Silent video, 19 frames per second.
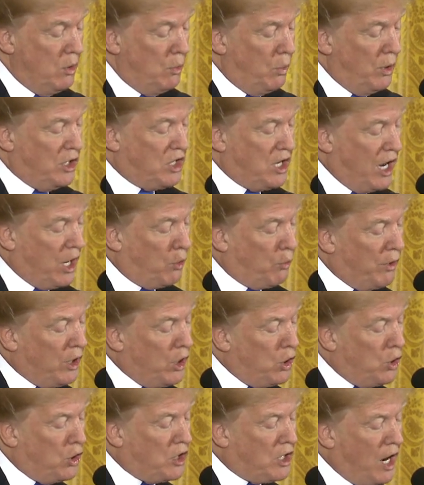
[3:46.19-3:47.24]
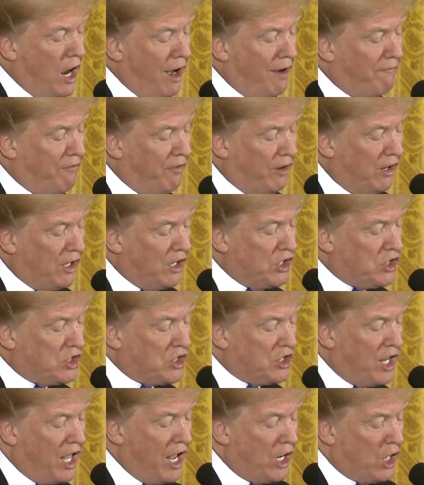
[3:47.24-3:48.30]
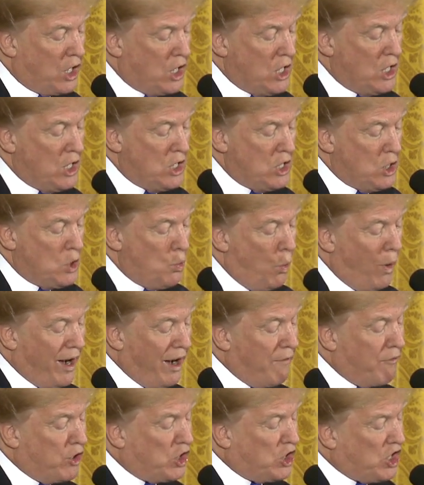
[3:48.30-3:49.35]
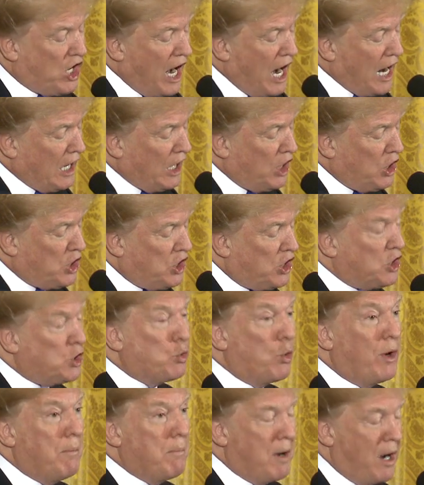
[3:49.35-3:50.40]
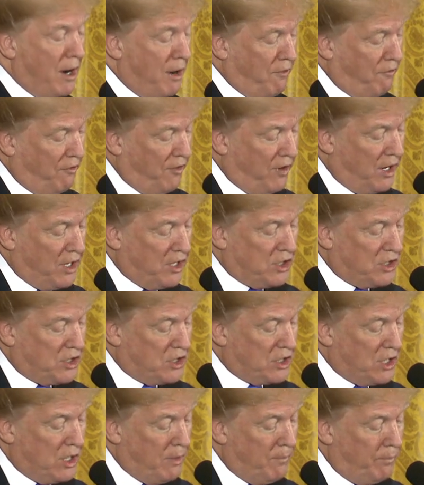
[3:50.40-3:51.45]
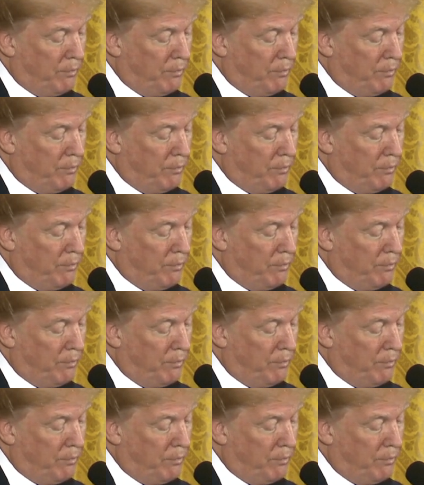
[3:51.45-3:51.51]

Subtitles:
We take renewed confidence that whatever challenges we might face,